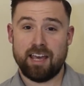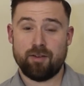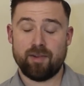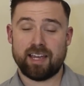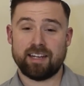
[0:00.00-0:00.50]

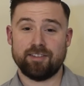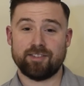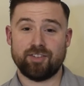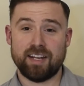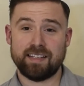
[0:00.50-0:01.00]
We can use
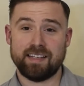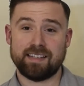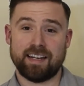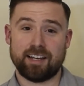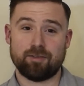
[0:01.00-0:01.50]

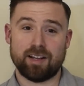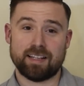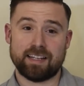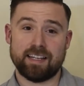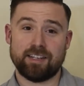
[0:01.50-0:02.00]
Jensen's
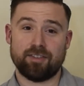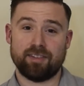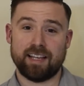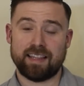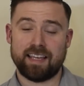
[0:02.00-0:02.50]
inequality to
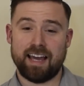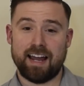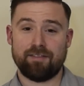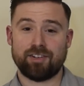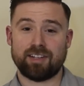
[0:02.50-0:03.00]
relate the
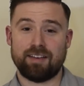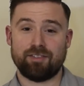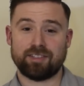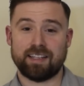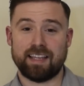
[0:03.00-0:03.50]
average
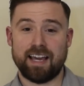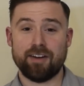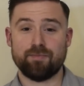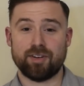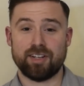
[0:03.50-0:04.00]
levels at the
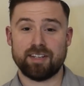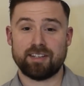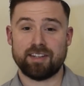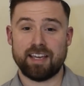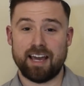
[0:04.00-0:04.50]
output
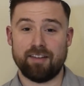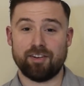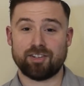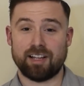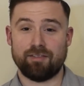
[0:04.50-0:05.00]
to the
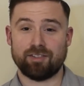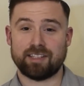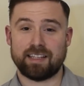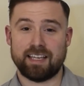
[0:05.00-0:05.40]
average levels at the